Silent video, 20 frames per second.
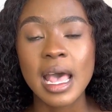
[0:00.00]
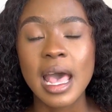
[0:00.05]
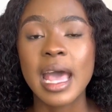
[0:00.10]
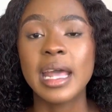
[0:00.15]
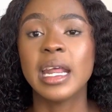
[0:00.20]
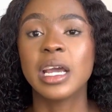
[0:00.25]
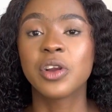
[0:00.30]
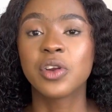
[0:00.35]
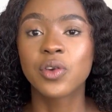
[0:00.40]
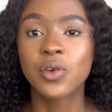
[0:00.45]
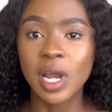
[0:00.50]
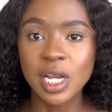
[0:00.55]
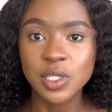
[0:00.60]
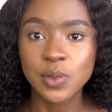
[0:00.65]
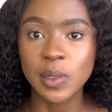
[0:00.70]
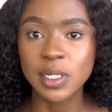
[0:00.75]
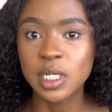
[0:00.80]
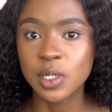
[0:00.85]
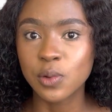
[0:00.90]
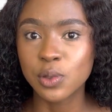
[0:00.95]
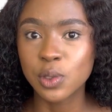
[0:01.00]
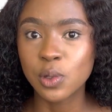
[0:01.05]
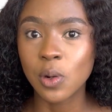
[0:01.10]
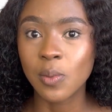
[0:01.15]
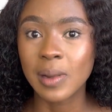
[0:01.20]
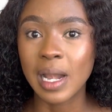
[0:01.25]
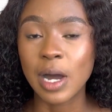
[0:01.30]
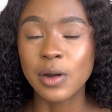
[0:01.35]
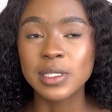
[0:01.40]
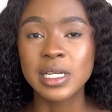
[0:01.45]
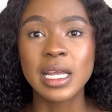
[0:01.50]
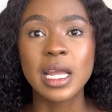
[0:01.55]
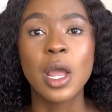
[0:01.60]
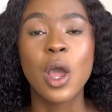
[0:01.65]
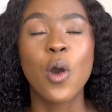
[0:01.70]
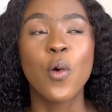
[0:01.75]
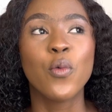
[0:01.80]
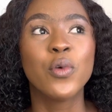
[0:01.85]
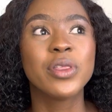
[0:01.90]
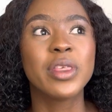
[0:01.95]
and I graduated with cum laude
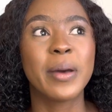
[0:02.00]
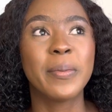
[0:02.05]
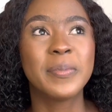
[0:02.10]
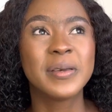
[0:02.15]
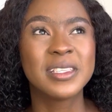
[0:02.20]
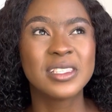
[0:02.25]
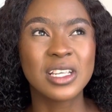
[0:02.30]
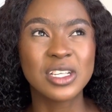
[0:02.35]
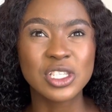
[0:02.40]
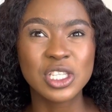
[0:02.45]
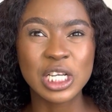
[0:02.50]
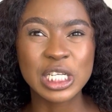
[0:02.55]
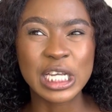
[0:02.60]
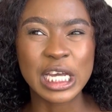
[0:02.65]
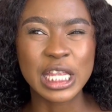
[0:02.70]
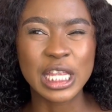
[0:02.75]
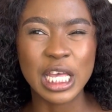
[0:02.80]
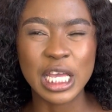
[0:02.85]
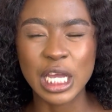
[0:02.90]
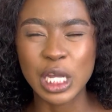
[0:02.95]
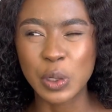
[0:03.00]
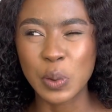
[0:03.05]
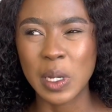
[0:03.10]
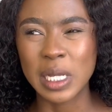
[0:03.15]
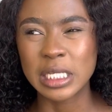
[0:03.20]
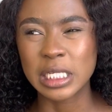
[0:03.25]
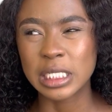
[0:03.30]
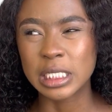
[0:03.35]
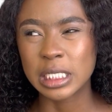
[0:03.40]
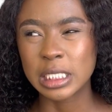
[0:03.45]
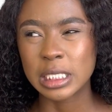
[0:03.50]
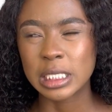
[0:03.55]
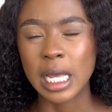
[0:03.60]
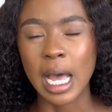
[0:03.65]
with a percentage, I think it was,